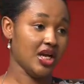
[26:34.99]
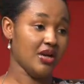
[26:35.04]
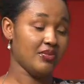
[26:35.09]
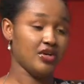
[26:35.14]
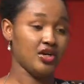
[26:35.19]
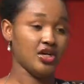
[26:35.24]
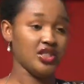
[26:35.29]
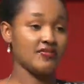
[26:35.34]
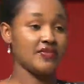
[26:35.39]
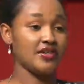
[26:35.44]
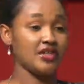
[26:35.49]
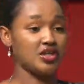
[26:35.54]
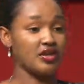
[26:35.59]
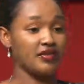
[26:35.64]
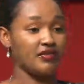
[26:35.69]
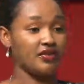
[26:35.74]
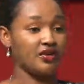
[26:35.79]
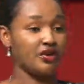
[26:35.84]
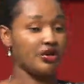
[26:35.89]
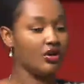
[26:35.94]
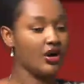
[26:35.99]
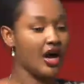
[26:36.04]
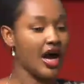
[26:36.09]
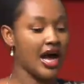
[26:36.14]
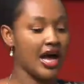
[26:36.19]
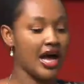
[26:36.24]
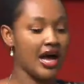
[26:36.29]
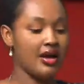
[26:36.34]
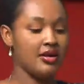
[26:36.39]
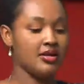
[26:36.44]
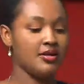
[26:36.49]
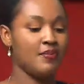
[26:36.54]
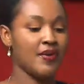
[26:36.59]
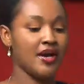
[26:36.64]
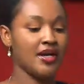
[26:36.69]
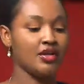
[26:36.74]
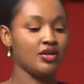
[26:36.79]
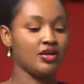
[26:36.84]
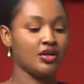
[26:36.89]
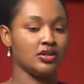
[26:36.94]
Because first of all,
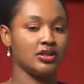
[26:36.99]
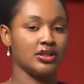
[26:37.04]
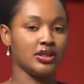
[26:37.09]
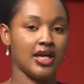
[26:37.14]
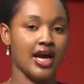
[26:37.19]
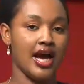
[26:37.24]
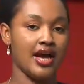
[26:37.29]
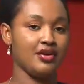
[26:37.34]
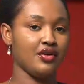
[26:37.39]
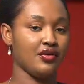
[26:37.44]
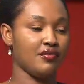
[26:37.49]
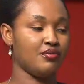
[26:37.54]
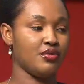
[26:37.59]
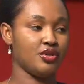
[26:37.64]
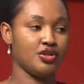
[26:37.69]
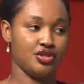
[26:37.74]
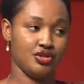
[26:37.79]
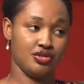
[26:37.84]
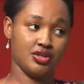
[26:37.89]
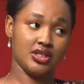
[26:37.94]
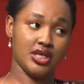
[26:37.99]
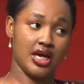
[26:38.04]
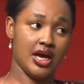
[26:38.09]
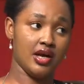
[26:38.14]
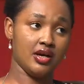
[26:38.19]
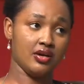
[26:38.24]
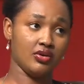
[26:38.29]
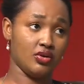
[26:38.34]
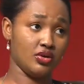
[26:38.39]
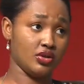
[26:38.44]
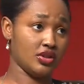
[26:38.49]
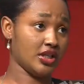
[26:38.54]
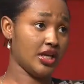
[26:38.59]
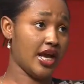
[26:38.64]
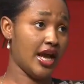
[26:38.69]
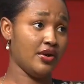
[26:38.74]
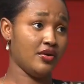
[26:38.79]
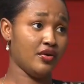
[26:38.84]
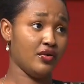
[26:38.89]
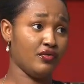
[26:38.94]
depending on the kind of producer or the
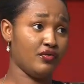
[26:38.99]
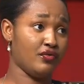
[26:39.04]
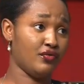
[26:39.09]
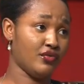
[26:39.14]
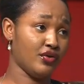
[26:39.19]
kind of